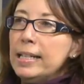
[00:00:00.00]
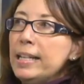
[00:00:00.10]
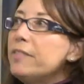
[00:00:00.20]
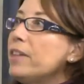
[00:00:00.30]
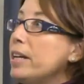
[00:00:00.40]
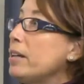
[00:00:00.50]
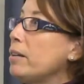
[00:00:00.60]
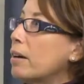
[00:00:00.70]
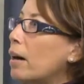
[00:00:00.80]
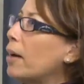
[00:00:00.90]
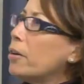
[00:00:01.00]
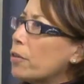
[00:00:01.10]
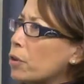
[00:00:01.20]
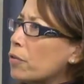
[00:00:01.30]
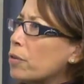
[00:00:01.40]
if any, I don't
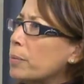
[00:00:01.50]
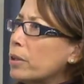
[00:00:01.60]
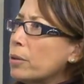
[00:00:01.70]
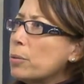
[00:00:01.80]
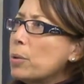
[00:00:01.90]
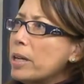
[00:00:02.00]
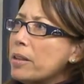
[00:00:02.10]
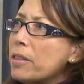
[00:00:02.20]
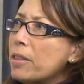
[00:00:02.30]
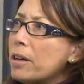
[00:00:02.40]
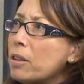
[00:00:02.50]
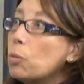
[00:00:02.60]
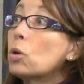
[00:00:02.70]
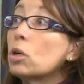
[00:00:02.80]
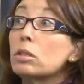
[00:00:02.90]
know if you're familiar with uh,
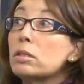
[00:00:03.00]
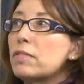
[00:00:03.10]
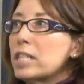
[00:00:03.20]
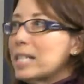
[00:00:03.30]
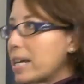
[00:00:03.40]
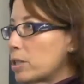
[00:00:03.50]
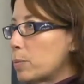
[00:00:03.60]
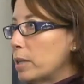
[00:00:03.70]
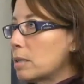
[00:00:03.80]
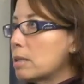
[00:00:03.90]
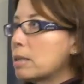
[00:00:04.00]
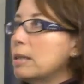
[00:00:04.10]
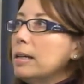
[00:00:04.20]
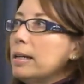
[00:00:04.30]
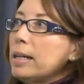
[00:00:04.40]
the world of assessments
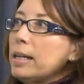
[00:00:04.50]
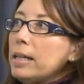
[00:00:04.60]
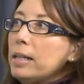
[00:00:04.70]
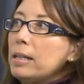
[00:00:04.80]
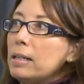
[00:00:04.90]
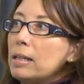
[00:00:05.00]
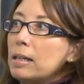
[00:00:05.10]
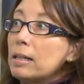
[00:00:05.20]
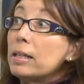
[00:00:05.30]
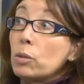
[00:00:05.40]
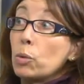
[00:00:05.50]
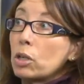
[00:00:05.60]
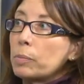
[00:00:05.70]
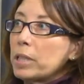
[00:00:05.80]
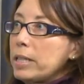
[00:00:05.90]
in, uh, in the
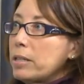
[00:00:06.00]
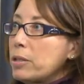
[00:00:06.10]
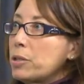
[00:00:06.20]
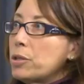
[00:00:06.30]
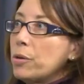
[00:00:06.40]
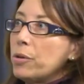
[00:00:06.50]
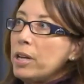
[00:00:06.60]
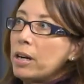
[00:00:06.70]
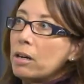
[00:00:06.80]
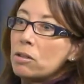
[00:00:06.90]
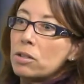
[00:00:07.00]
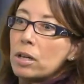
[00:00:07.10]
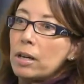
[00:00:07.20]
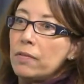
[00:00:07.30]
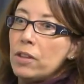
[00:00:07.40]
workplaces. So there's,
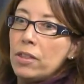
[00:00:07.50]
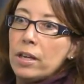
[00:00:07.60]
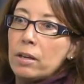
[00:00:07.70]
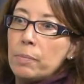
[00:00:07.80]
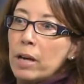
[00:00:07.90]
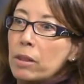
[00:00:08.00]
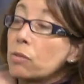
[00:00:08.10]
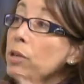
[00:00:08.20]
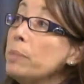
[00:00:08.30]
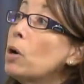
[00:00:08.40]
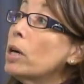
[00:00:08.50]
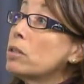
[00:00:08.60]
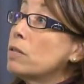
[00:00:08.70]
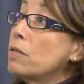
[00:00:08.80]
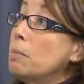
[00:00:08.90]
uh, if you think about three
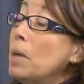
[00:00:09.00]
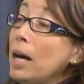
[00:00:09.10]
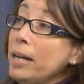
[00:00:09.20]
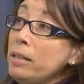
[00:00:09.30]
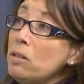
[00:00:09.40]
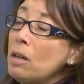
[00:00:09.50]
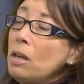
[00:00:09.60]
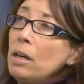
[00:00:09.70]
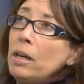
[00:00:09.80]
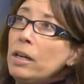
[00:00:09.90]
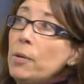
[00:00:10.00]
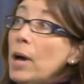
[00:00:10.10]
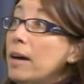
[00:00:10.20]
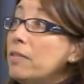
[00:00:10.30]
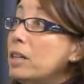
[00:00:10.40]
parts of the mind, you
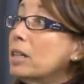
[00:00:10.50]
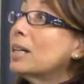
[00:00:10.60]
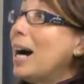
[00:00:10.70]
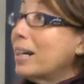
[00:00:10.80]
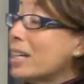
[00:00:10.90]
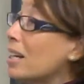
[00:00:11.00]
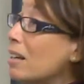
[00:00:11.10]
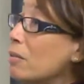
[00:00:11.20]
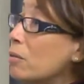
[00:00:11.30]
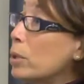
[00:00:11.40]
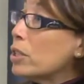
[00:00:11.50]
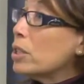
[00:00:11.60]
have the cognitive, which